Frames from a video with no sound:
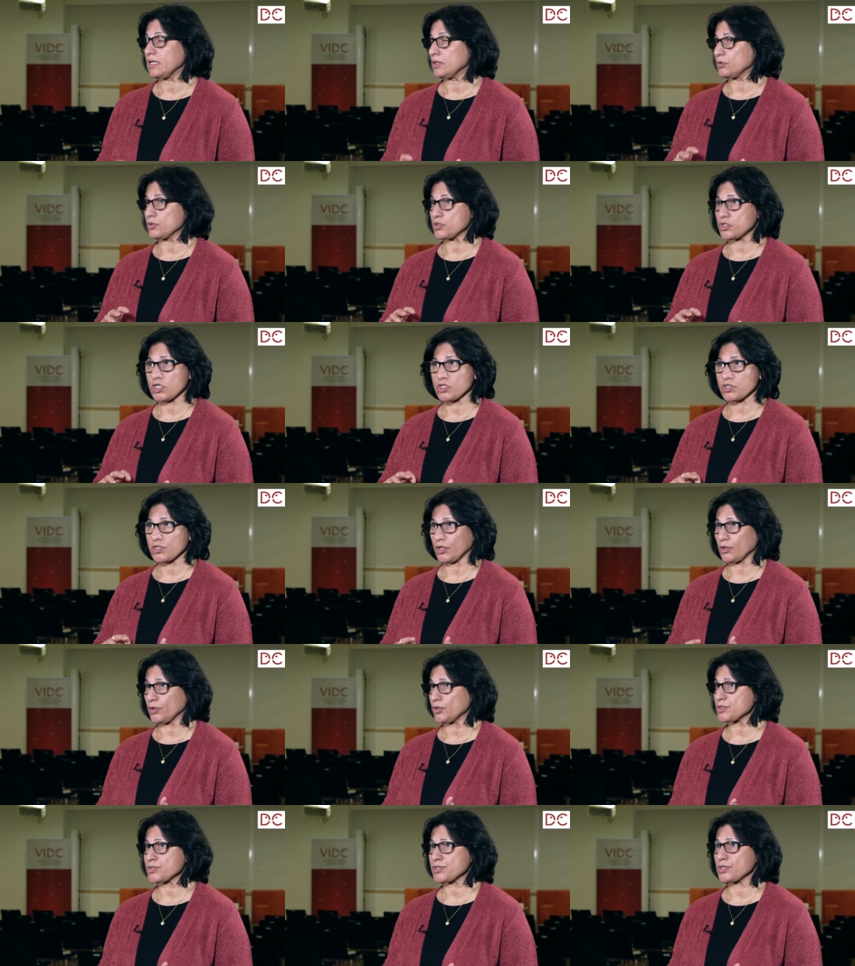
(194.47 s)
to change the
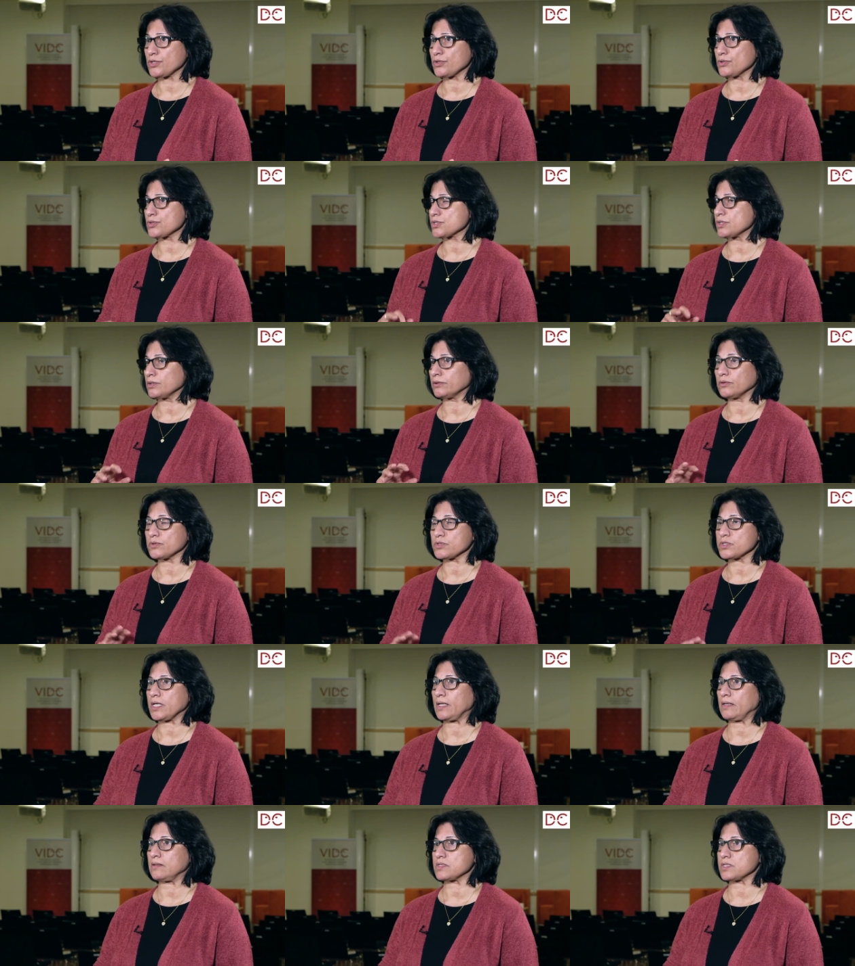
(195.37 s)
constitution, to
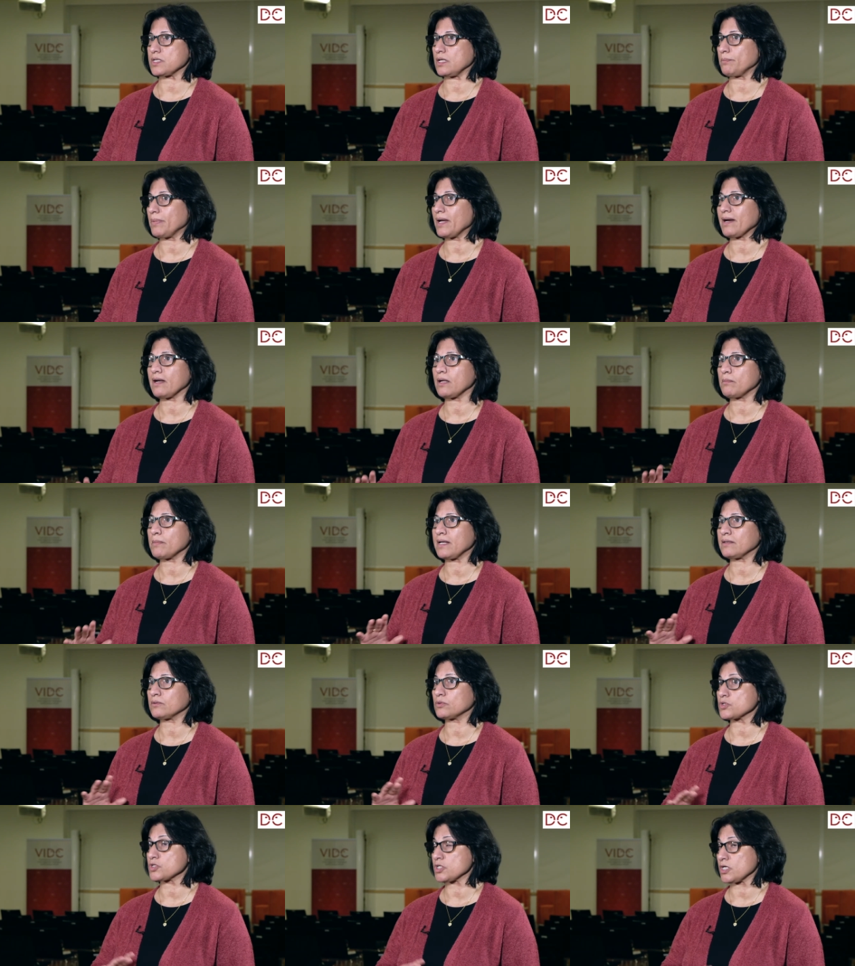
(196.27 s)
change the
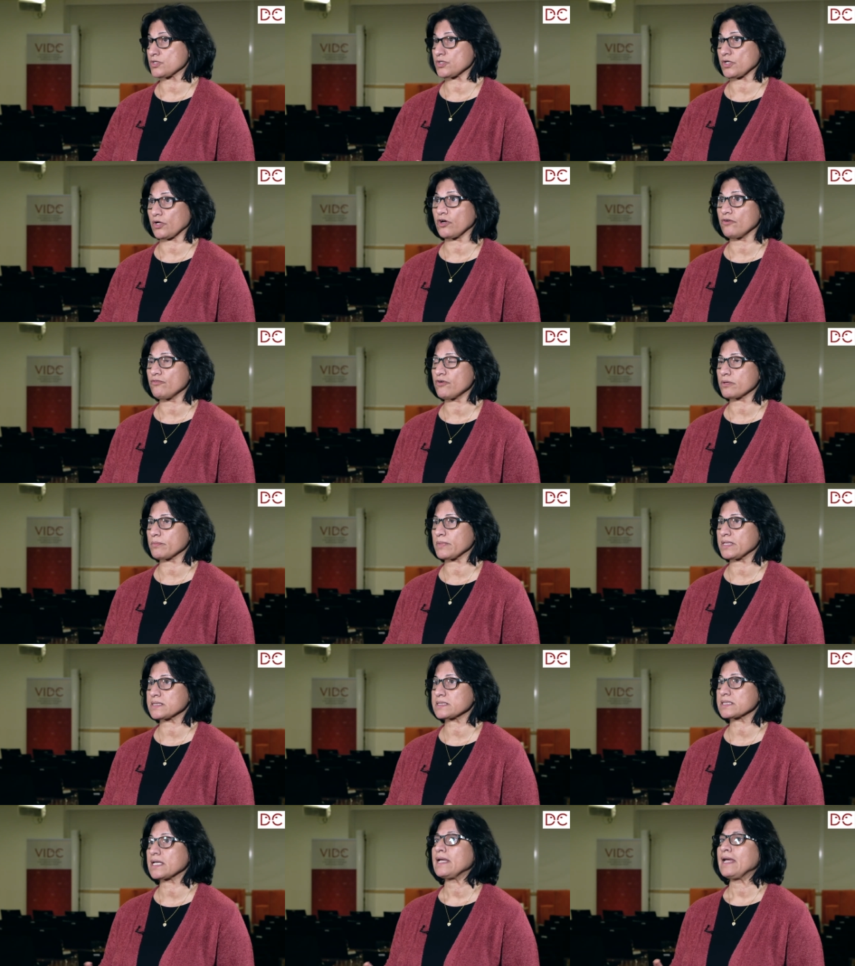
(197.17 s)
parliament, to change the
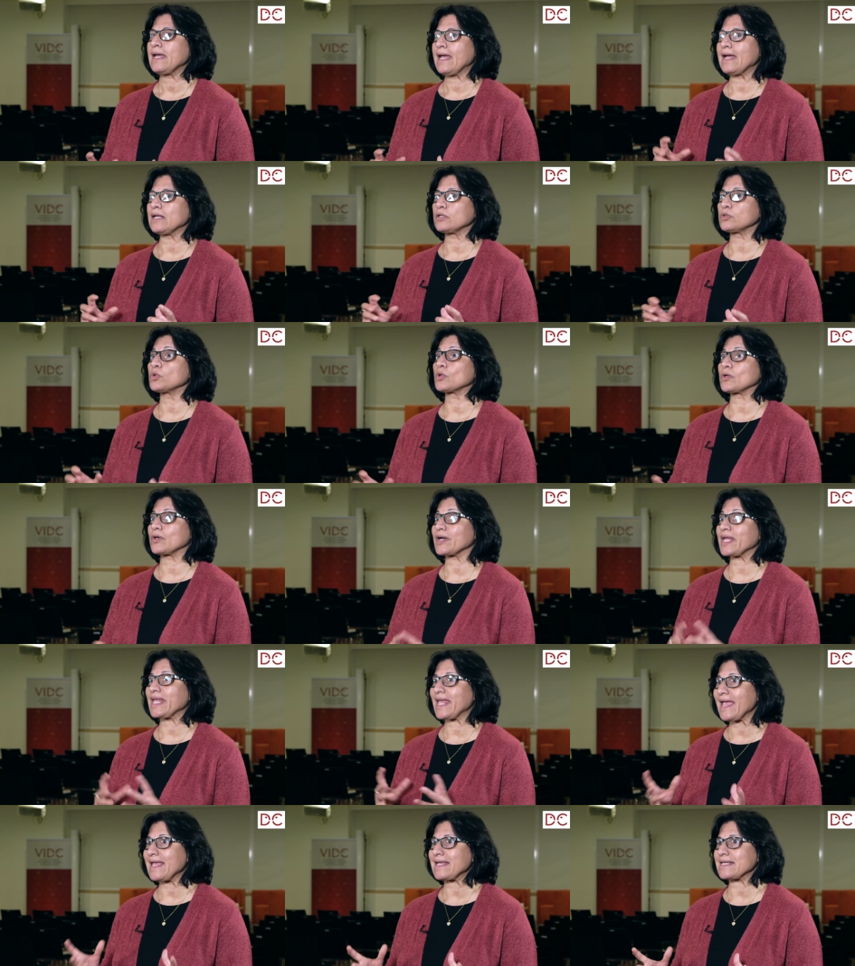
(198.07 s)
government, and to
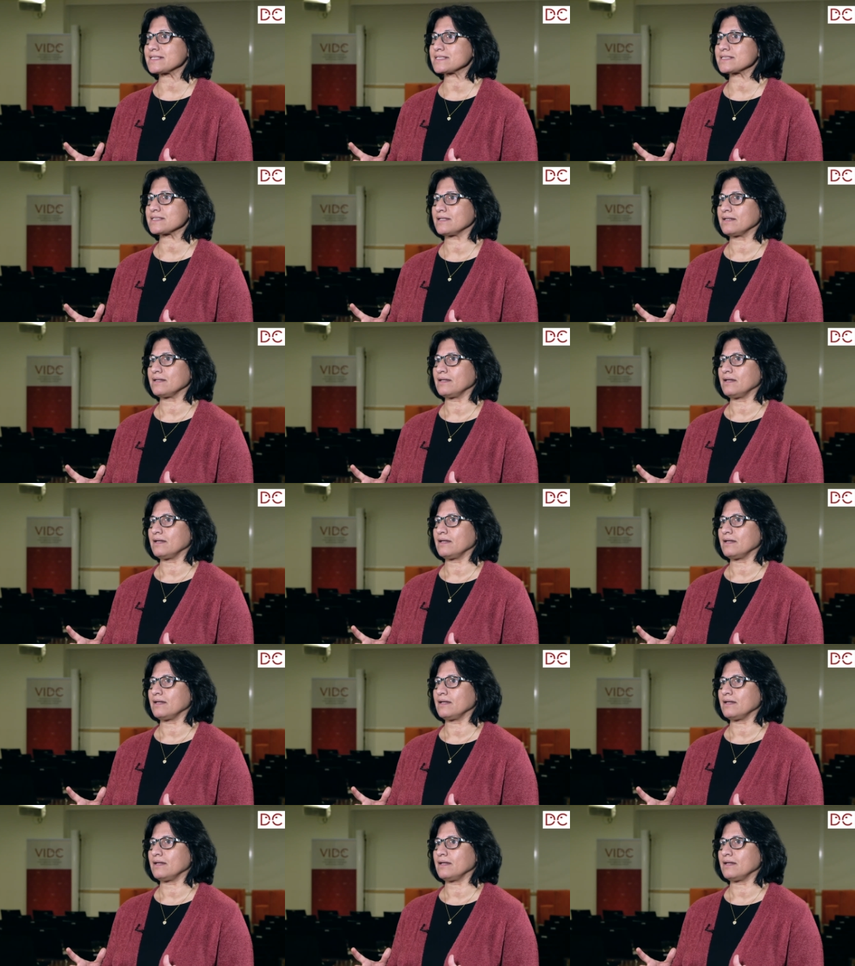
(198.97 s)
create